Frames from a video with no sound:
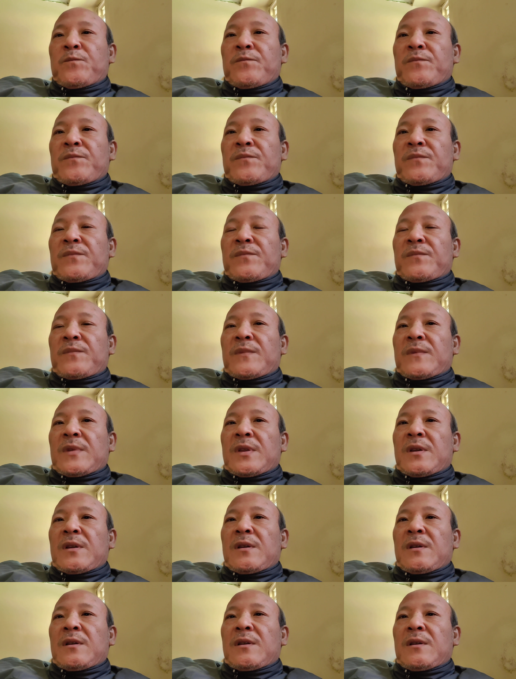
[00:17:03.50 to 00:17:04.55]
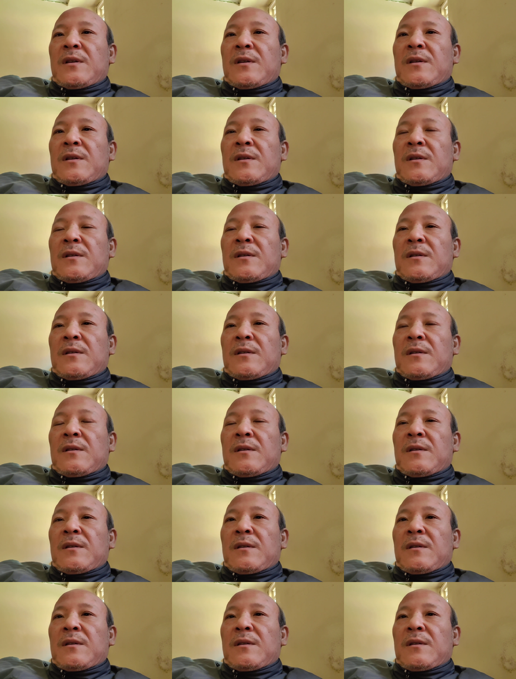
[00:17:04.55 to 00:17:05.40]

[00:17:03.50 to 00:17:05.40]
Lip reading: No one is speaking in this clip.